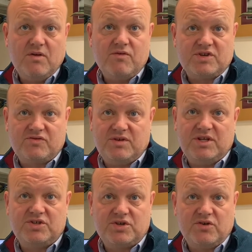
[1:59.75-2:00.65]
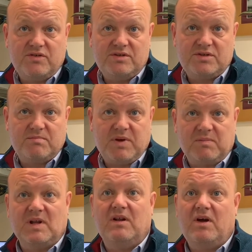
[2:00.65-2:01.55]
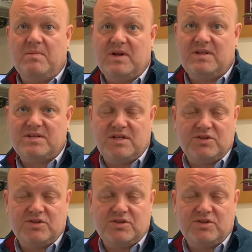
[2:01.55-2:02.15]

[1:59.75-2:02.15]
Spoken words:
restaurant insurance, public liability